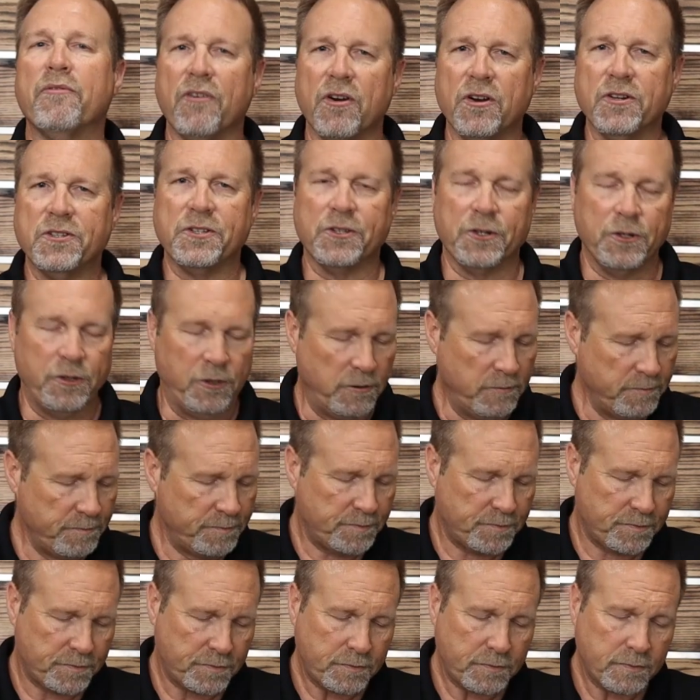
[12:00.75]
versatile.
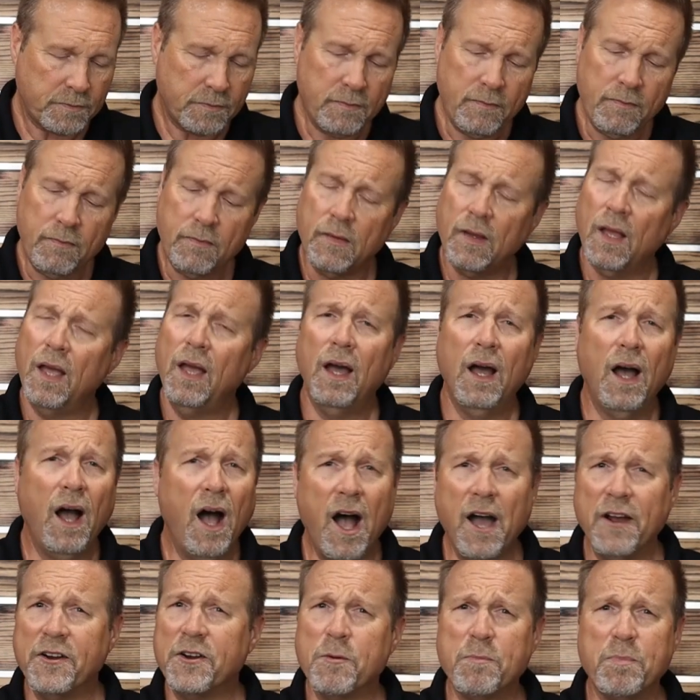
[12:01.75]

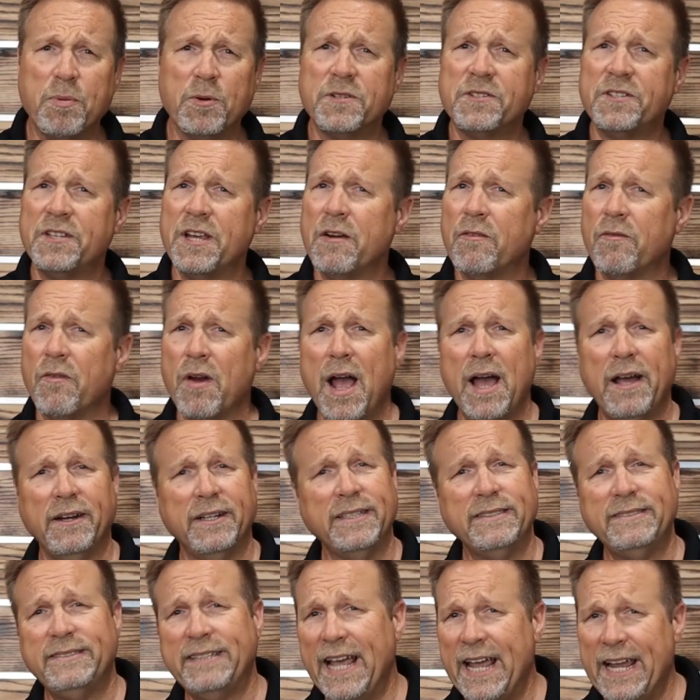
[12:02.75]
100%
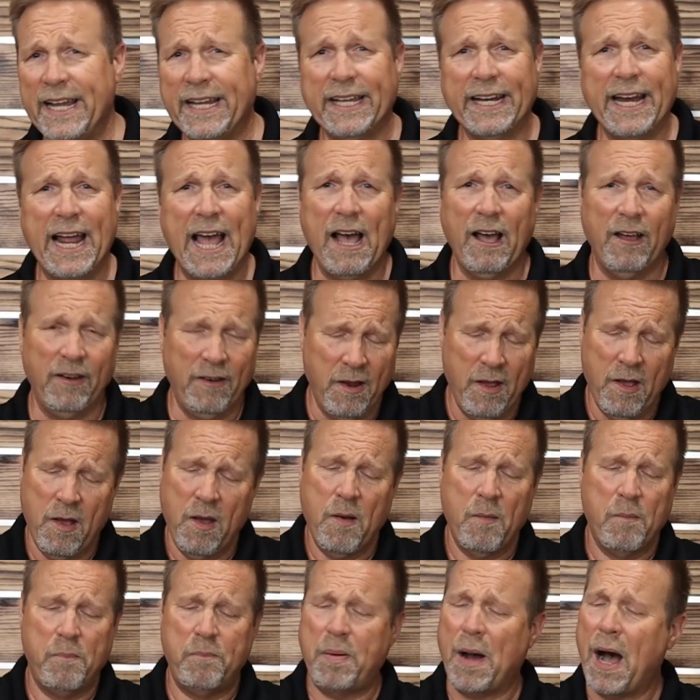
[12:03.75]
rounded, take it out,
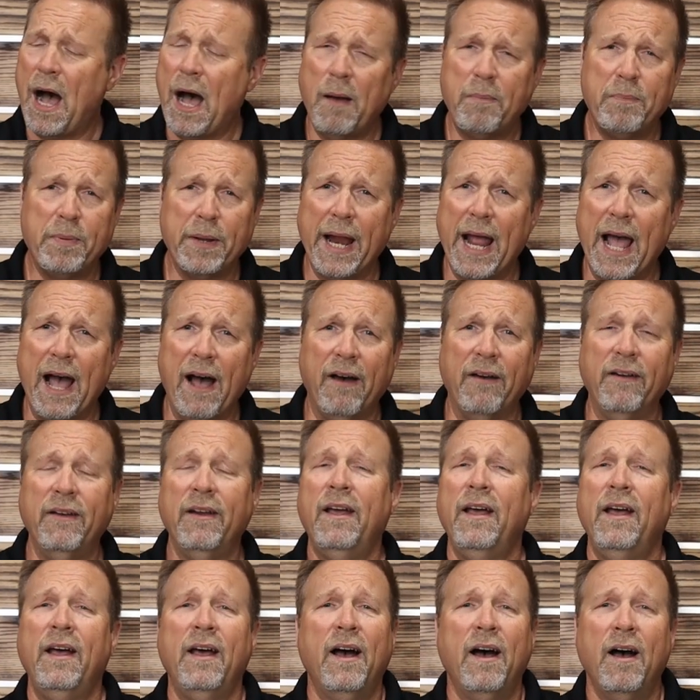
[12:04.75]
pop it
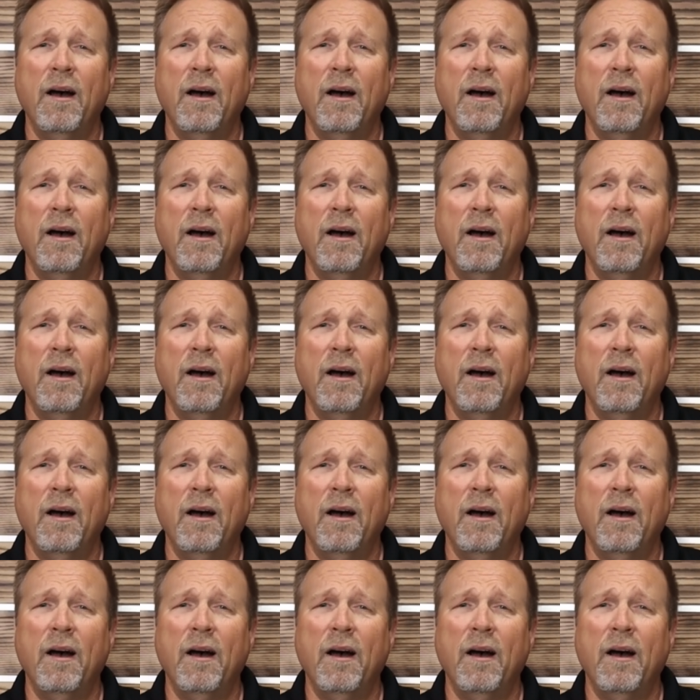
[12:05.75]
out,